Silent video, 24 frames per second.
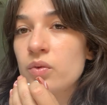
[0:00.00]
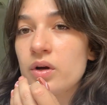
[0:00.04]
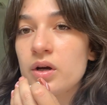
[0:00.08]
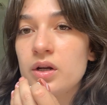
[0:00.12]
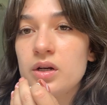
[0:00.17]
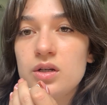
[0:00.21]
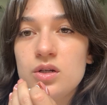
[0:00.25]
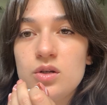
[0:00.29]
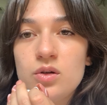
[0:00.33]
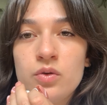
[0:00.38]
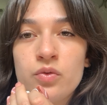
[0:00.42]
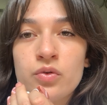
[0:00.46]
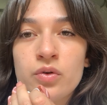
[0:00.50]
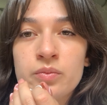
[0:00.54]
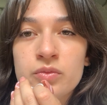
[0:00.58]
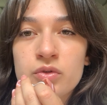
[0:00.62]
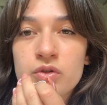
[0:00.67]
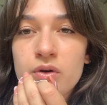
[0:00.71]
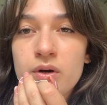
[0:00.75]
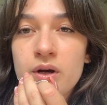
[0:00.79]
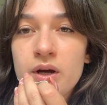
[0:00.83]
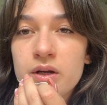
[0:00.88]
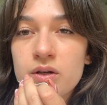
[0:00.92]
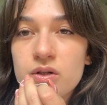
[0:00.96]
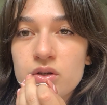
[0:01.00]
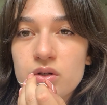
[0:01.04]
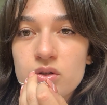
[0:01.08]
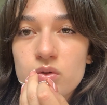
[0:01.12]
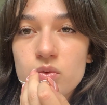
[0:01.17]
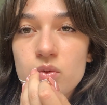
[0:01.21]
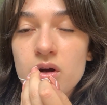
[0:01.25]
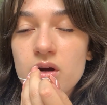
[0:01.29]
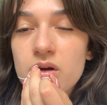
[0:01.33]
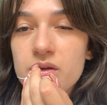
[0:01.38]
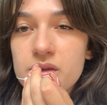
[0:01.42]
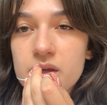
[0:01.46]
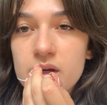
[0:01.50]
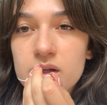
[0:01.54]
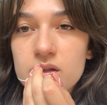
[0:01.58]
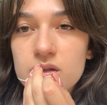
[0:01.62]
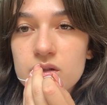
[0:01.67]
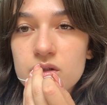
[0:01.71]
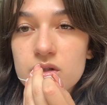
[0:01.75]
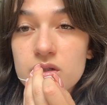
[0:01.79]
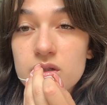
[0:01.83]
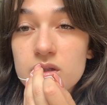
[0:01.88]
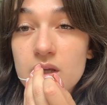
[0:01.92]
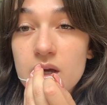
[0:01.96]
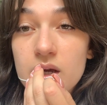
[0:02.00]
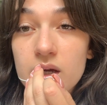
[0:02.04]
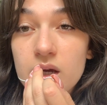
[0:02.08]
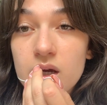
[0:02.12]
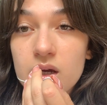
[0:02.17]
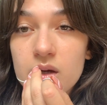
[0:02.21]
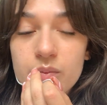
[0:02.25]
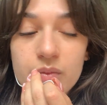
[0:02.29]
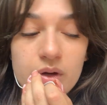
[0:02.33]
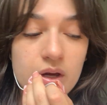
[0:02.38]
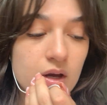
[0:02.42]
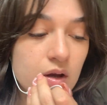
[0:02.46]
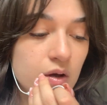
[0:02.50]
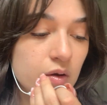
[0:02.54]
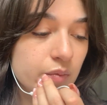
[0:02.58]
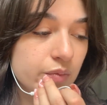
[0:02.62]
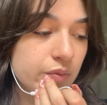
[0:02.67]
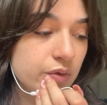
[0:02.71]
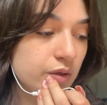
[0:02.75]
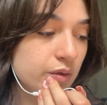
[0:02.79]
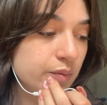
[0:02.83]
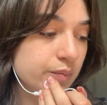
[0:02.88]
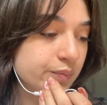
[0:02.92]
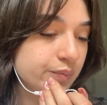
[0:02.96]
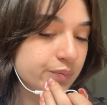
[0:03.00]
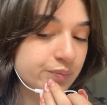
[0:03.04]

we're going to do from scratch as well. That can't be helped.